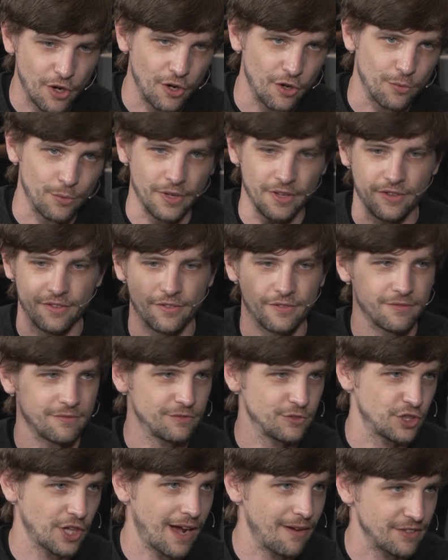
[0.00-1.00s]
code with
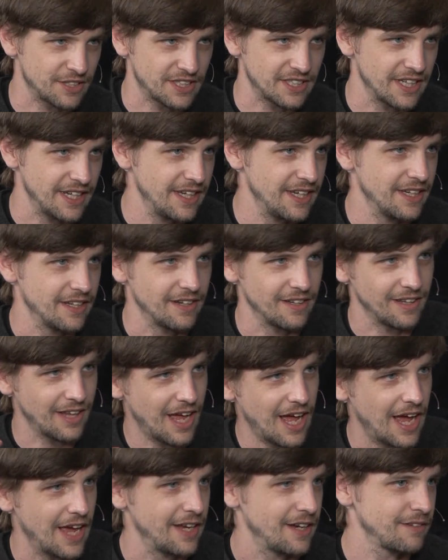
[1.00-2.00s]
javac and
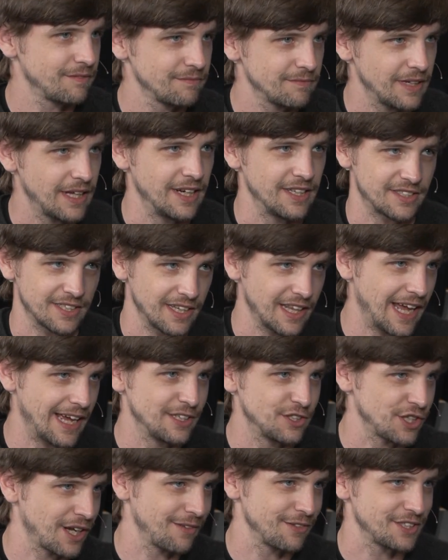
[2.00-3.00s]
Elide, and it's
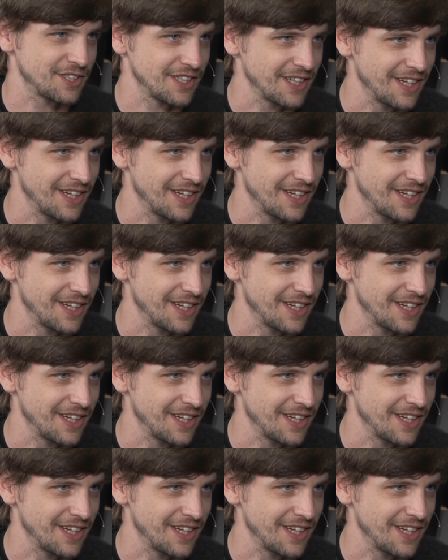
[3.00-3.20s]
Elide javac.